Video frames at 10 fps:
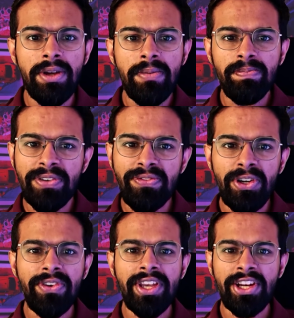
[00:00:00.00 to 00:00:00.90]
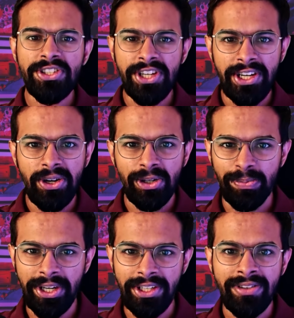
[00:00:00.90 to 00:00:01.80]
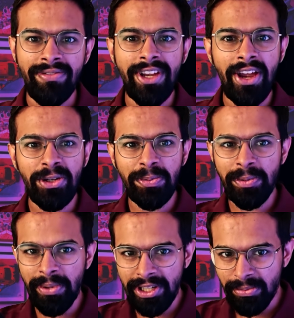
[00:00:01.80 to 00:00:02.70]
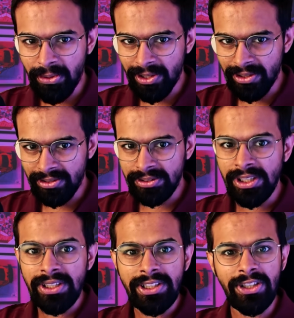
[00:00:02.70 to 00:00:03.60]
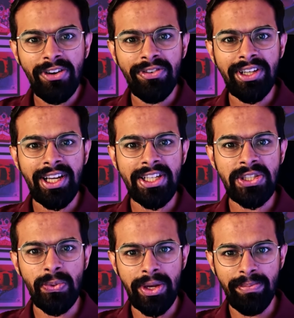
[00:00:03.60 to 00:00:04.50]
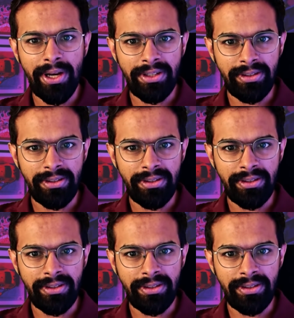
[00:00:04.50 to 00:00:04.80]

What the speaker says: Before we can shade or paint, we have to prepare the model. Think of it like a sewing pattern.